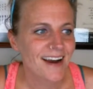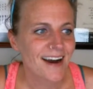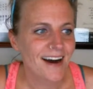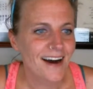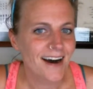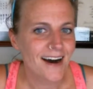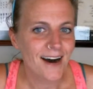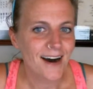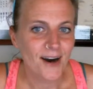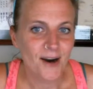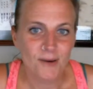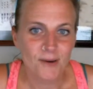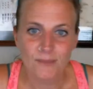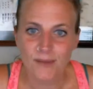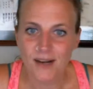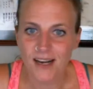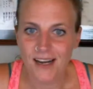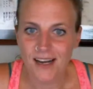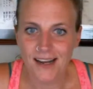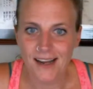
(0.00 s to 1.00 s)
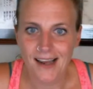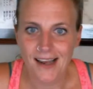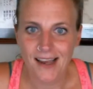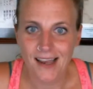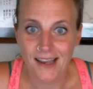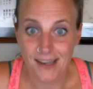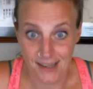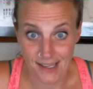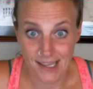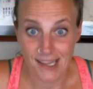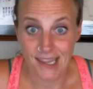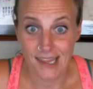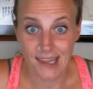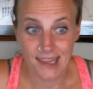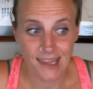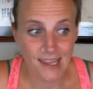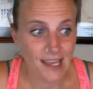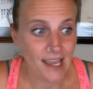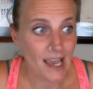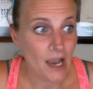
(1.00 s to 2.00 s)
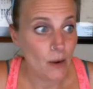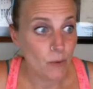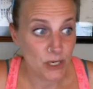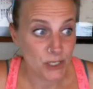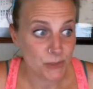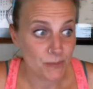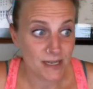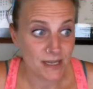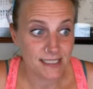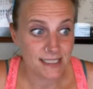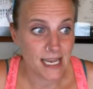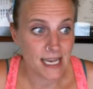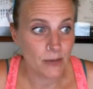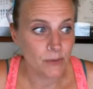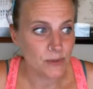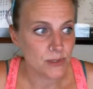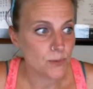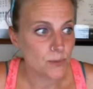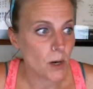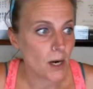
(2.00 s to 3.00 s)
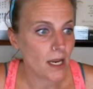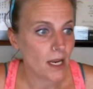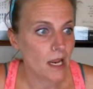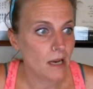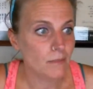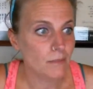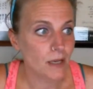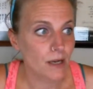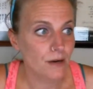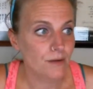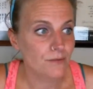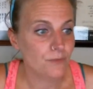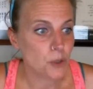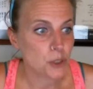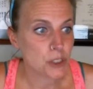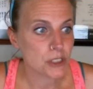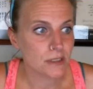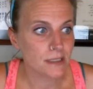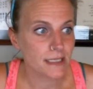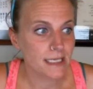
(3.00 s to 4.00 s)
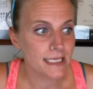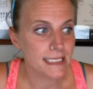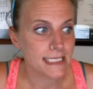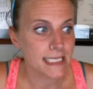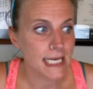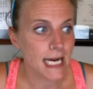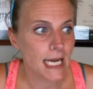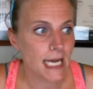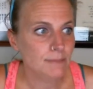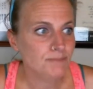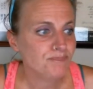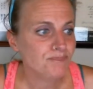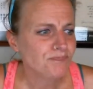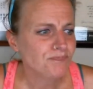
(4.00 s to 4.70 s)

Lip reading: And I wish my sound was working, but unfortunately it's not.